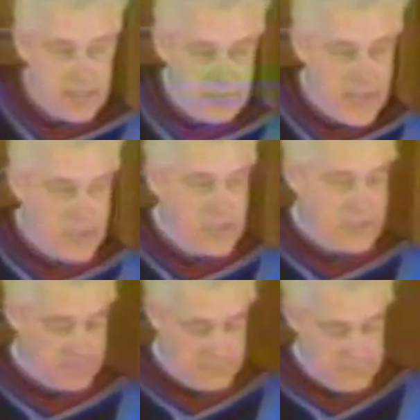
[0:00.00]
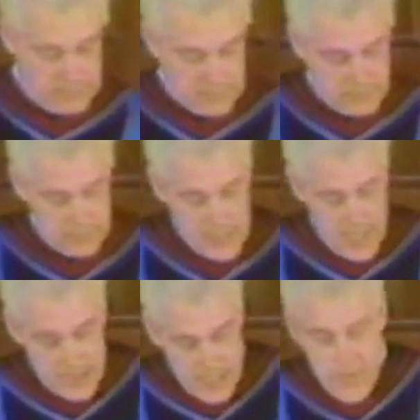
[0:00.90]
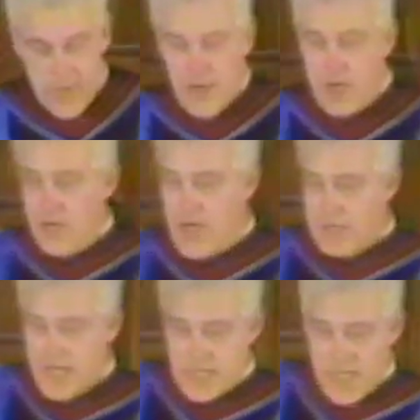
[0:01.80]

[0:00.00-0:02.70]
and the pitchers. And then you've got to know how many